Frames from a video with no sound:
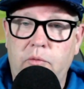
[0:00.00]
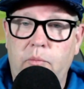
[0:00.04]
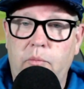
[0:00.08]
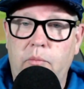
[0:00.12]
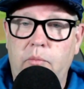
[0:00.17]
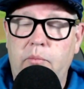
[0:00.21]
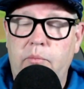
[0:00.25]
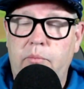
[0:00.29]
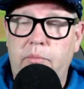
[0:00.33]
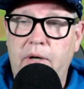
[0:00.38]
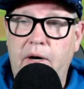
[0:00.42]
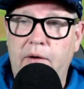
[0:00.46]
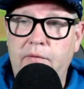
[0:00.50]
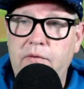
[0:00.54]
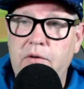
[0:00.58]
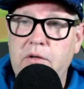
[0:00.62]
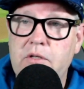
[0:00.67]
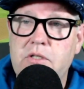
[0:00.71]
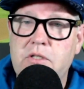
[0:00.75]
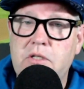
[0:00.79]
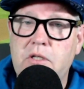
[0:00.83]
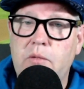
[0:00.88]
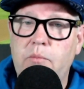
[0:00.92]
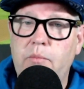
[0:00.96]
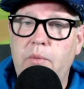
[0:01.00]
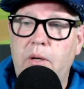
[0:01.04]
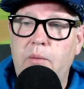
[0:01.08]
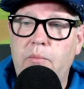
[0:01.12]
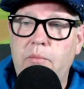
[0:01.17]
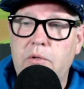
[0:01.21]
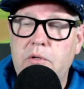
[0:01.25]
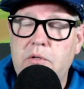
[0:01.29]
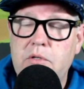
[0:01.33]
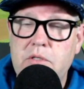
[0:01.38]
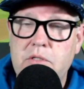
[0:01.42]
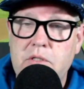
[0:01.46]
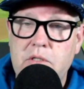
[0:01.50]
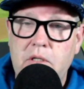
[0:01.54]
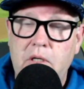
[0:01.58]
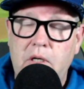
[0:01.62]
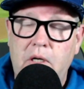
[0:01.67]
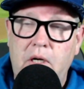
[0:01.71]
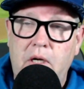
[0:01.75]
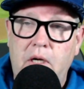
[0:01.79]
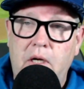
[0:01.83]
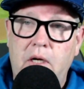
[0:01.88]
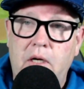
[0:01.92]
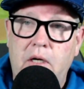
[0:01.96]
preference to the members
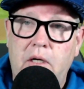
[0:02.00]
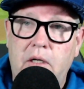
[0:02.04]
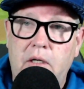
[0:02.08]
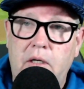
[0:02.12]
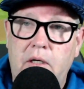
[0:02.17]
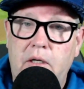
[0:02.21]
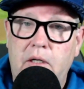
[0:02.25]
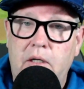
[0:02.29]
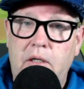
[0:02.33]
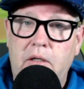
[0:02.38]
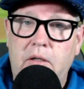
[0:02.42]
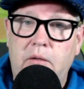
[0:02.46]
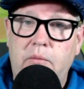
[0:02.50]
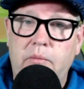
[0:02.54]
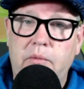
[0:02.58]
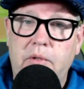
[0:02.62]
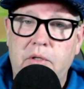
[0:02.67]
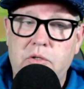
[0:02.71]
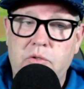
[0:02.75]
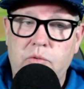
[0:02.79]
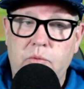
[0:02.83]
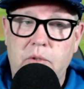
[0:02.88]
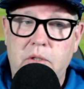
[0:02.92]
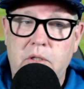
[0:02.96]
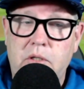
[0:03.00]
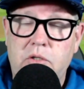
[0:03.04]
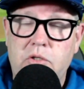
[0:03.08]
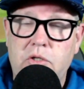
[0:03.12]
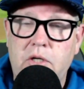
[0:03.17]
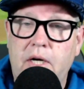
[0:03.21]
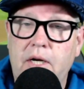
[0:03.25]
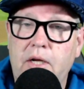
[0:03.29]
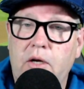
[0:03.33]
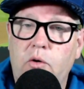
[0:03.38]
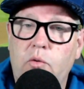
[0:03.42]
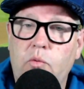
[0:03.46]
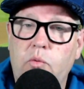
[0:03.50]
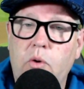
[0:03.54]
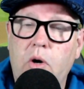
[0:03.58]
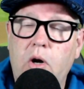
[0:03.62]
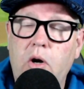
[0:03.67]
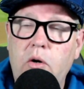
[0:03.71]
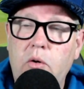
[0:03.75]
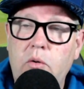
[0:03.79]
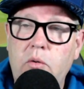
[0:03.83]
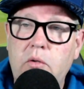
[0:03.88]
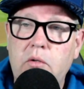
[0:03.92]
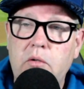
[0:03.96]
as we try to
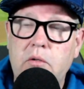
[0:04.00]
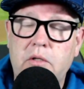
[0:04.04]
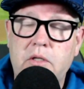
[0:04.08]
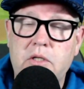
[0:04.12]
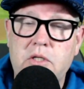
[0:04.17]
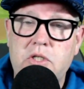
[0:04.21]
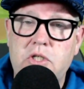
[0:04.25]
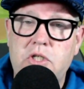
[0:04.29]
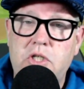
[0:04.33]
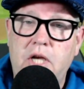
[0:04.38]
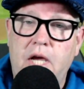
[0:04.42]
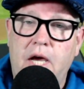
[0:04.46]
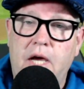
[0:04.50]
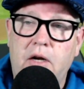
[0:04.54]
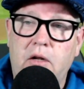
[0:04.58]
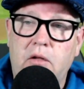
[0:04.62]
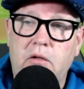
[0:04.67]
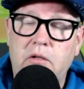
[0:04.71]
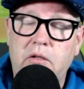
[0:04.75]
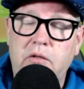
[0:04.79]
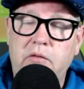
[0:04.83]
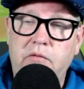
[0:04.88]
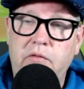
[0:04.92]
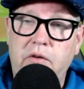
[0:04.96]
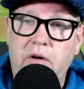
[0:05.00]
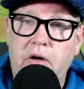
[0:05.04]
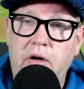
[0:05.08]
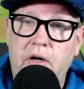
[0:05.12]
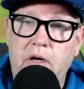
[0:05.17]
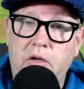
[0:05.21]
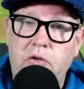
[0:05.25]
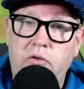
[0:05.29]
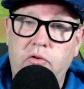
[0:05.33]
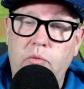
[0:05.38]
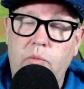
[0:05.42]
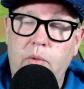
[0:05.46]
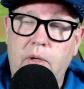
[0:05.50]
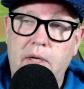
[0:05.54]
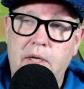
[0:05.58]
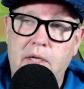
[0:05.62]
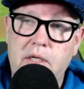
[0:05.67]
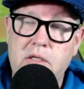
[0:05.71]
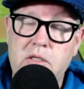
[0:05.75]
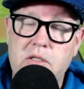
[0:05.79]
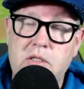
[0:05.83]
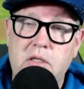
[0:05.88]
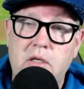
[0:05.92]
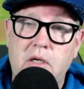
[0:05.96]
grow this channel in various ways.
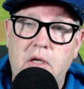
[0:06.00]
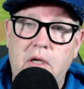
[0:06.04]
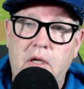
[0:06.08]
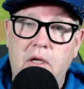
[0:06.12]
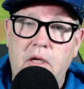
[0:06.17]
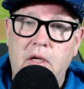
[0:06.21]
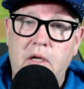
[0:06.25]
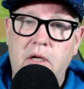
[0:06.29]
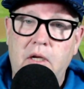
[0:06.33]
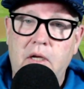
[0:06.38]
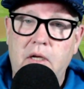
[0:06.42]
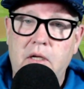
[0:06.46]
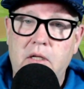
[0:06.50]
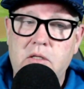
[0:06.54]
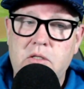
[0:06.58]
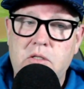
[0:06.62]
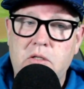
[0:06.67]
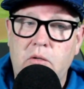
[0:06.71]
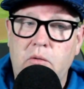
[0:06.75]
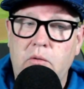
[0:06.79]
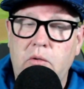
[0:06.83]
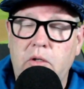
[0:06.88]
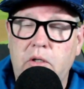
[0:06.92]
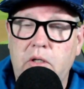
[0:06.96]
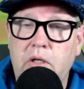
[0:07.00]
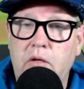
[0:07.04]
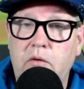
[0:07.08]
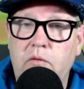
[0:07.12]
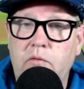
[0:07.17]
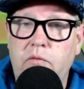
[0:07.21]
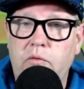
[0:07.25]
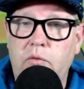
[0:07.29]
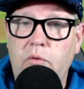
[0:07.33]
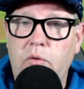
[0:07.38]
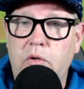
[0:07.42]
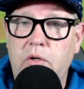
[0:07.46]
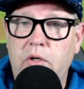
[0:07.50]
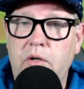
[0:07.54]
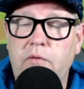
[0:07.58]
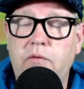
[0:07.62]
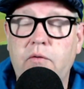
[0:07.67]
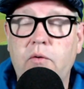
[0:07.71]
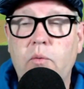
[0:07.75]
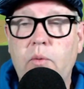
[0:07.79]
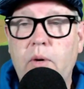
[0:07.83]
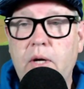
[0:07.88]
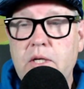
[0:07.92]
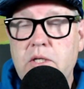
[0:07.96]
And so looking for different
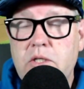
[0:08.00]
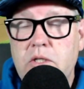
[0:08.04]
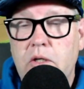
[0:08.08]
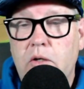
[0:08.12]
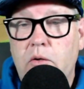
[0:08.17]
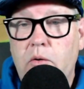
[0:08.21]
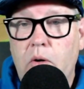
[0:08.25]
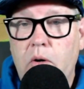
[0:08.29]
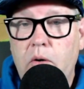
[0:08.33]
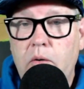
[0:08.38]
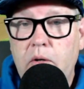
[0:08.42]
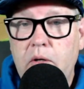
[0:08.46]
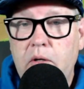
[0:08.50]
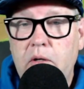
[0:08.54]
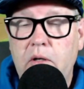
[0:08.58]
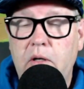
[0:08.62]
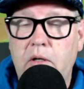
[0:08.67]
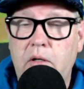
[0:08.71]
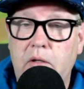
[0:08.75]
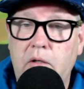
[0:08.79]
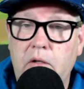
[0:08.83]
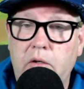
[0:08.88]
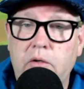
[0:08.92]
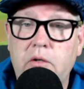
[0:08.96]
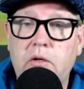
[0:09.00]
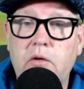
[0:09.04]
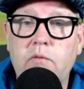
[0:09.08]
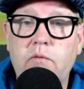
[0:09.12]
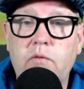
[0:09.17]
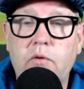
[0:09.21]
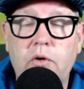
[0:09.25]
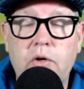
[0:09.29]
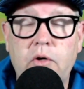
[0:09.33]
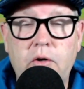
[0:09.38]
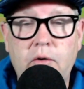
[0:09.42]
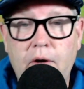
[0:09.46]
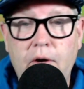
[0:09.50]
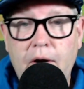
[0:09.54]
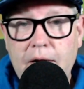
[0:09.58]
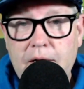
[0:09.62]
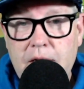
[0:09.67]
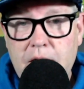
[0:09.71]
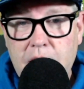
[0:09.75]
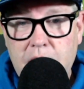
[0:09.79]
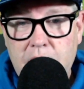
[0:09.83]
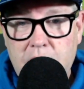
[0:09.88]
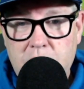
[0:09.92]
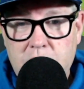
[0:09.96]
ways to grow it, looking for your
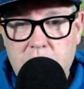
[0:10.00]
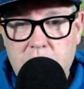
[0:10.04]
ideas.